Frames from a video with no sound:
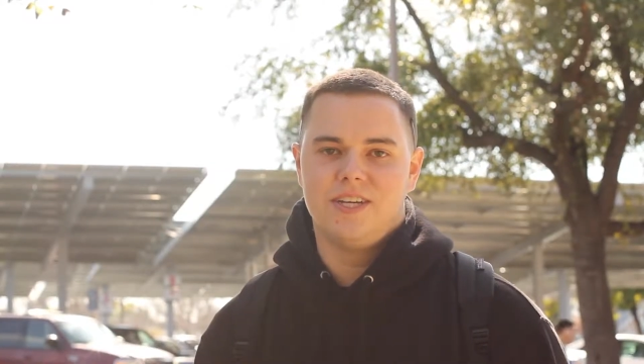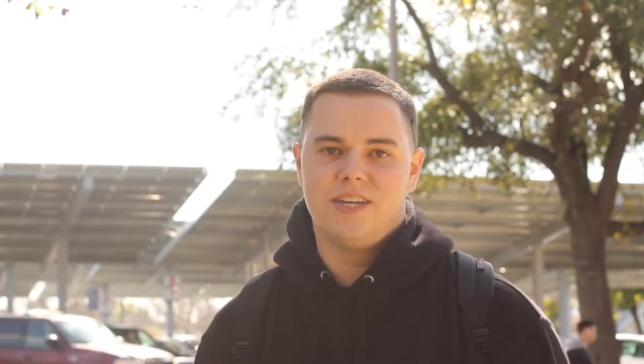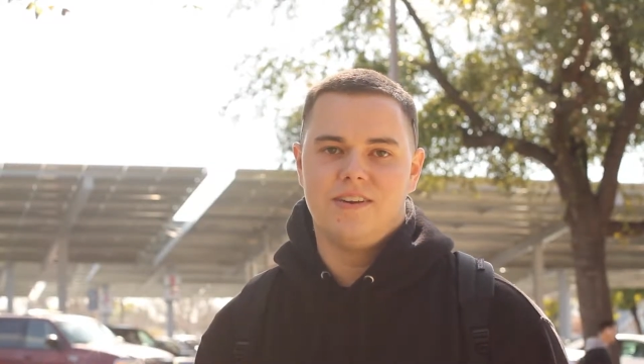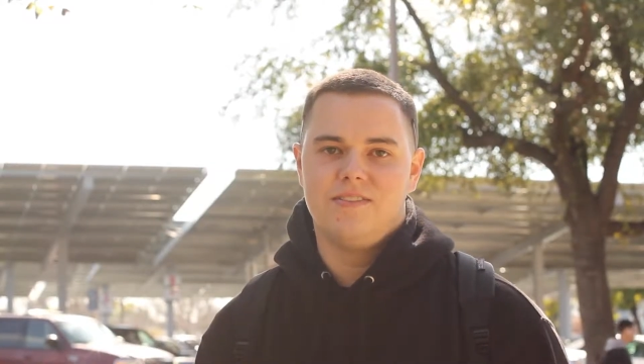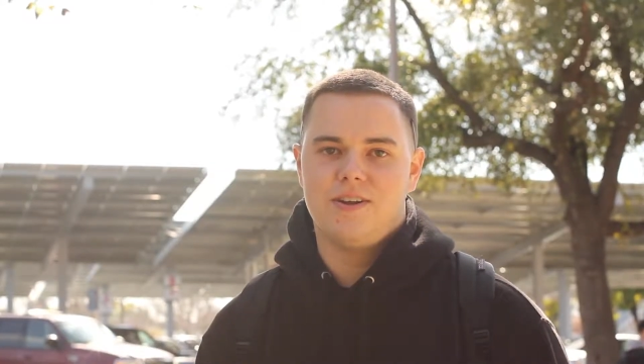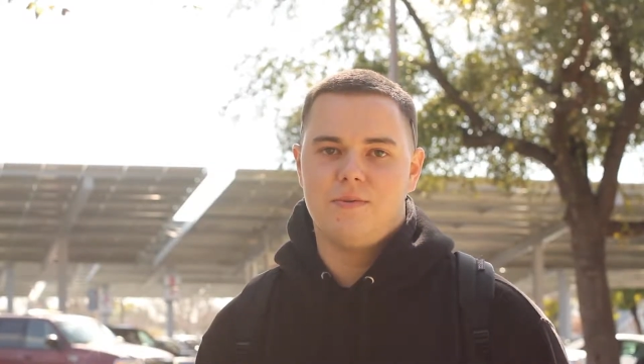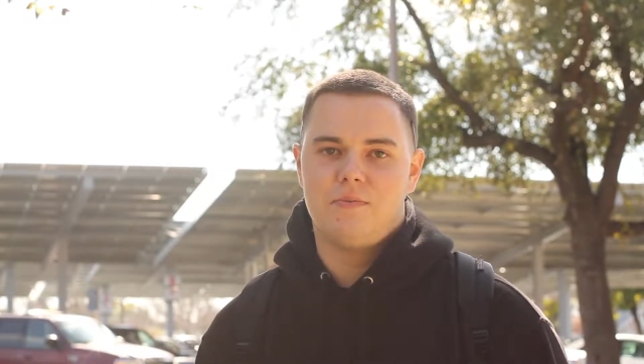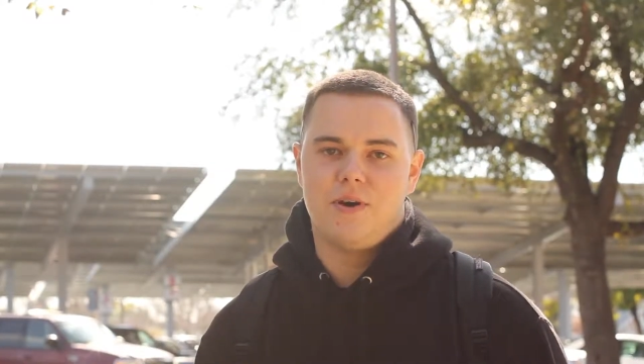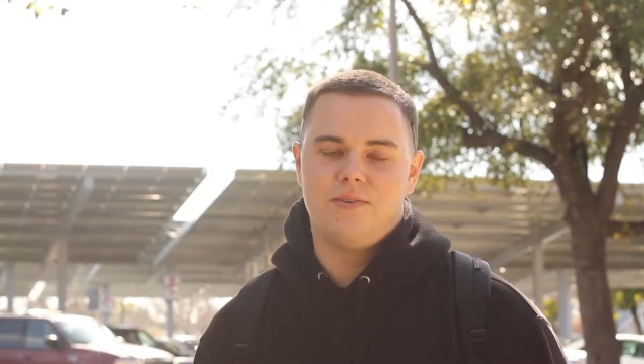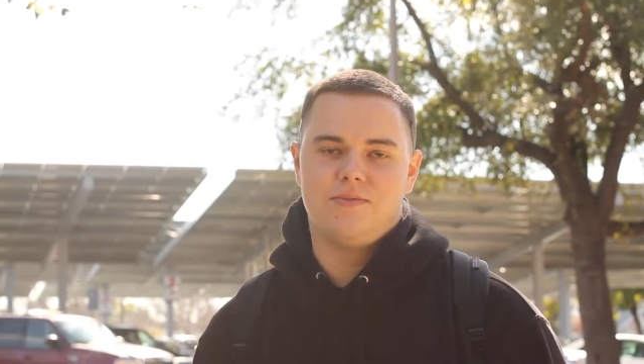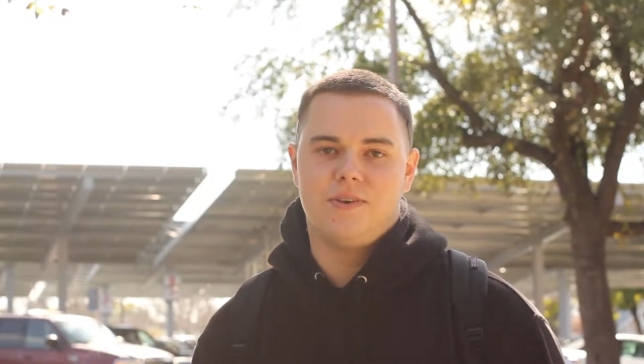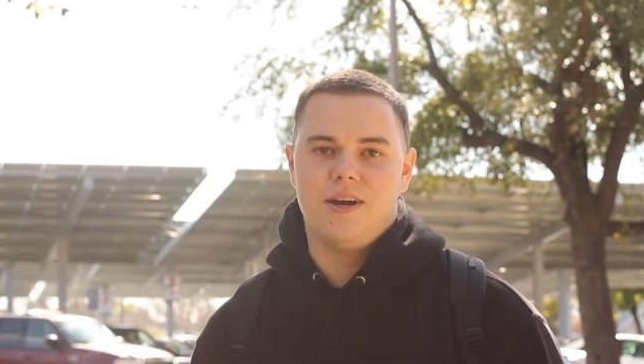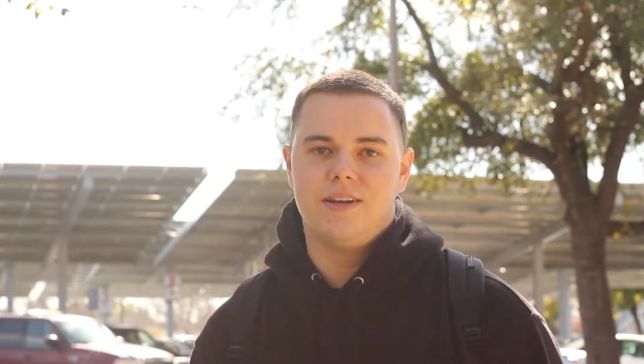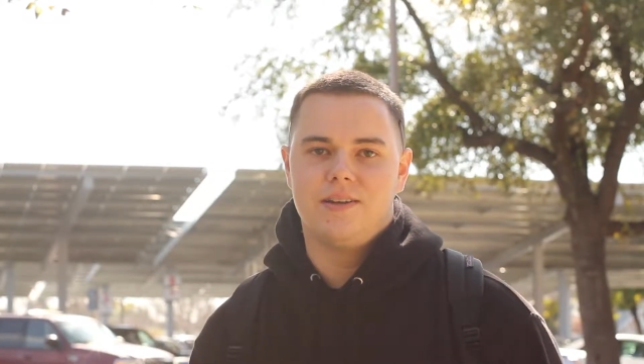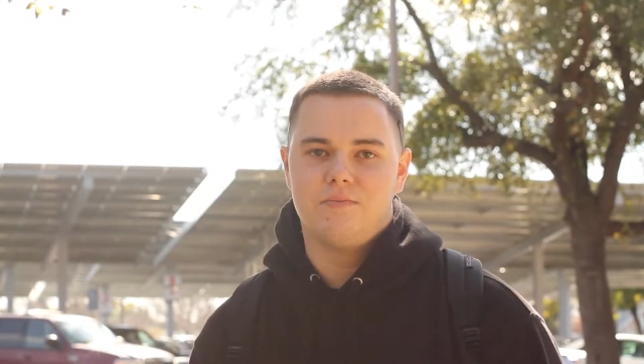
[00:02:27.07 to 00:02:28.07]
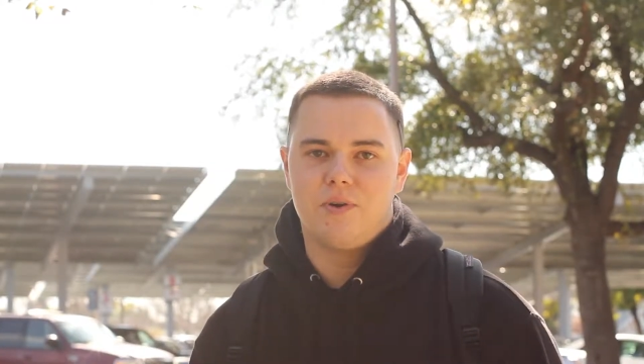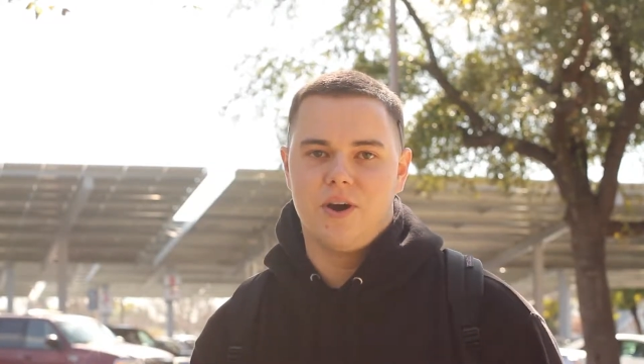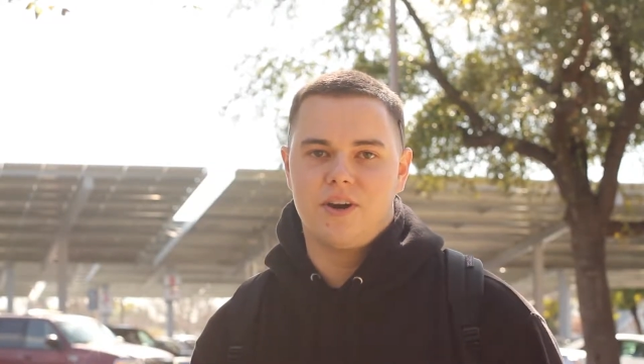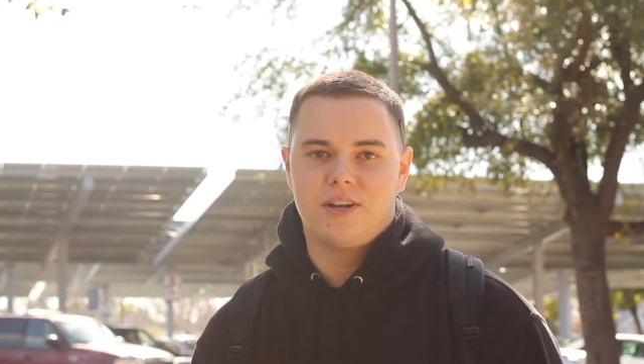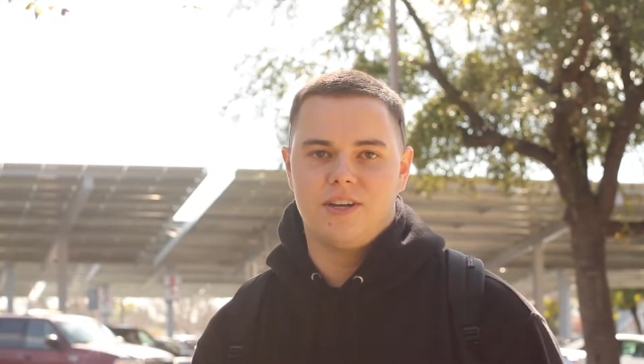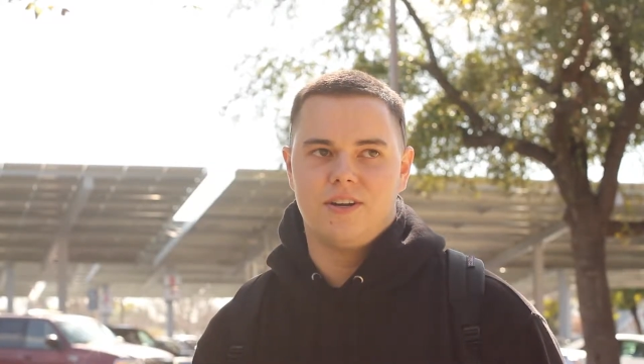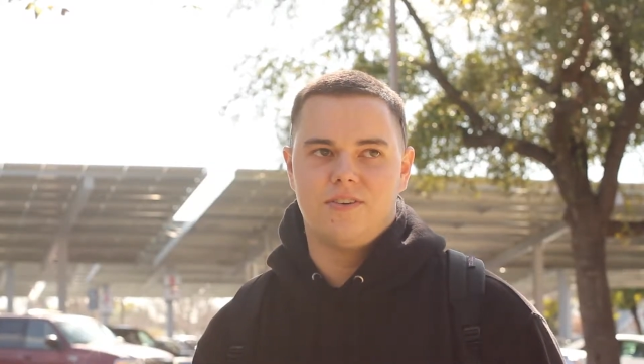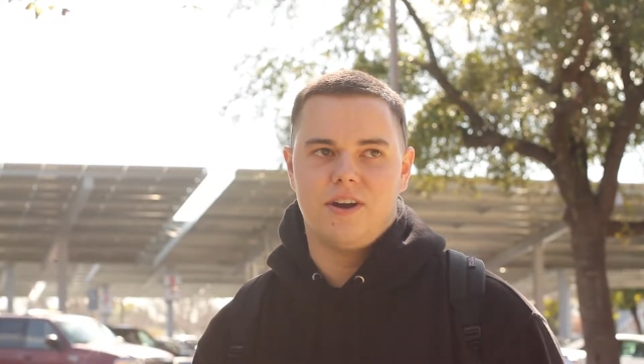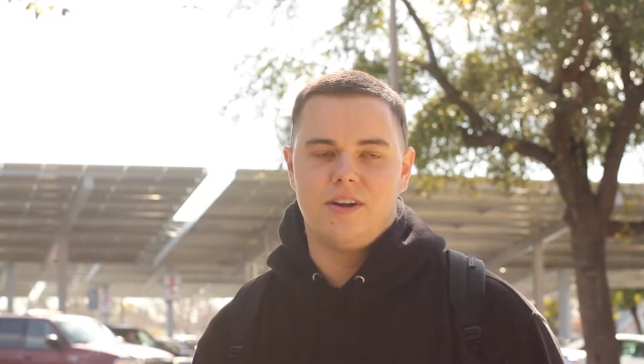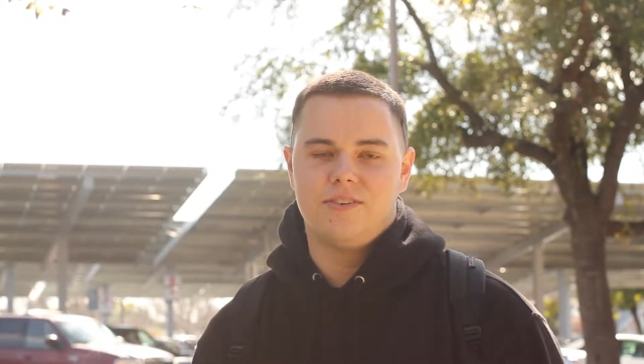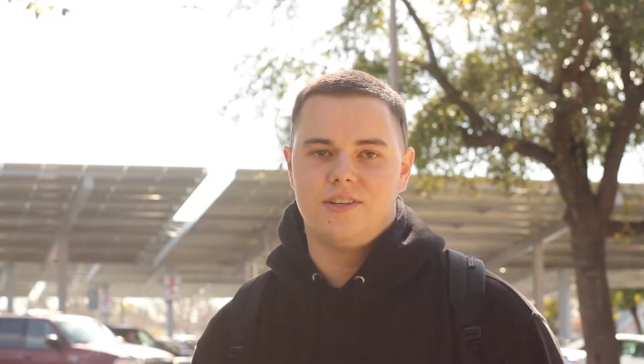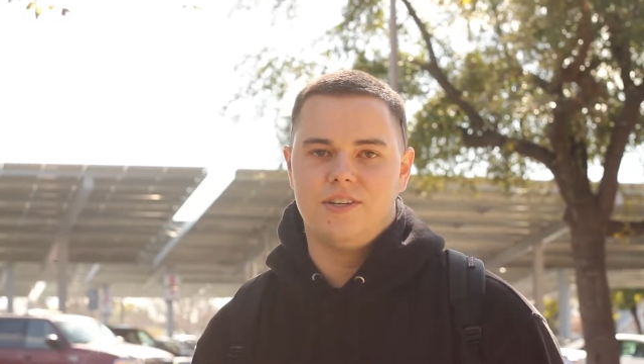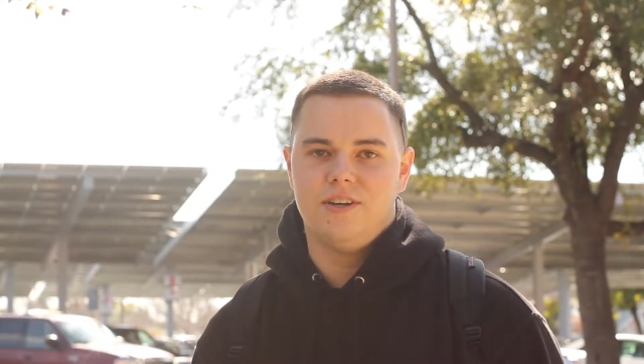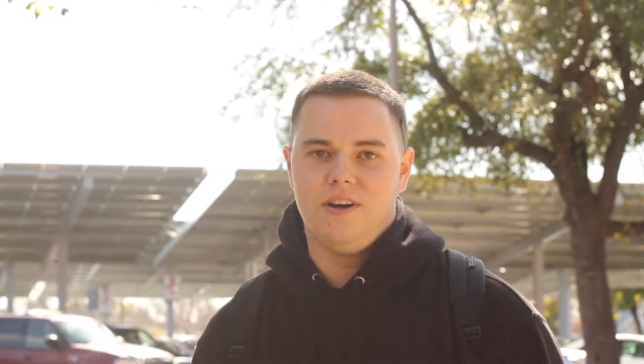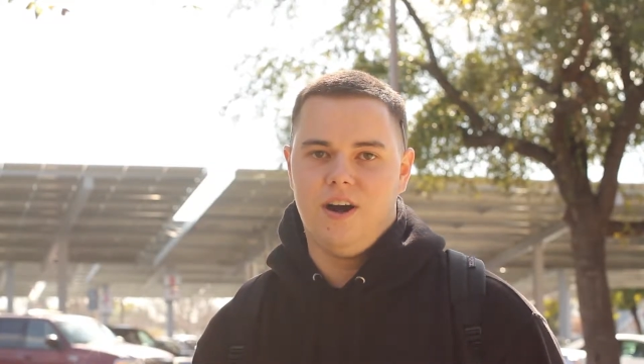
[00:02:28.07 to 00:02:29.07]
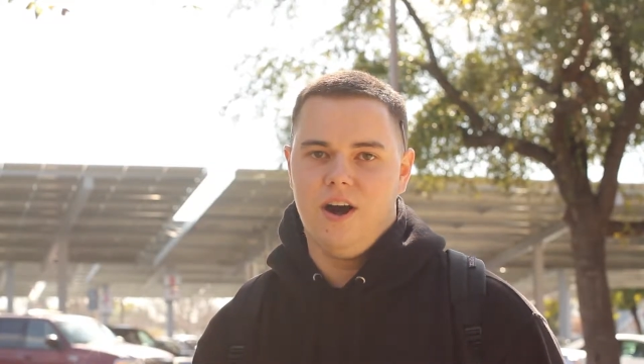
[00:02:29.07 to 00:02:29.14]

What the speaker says: given up on finding parking around here.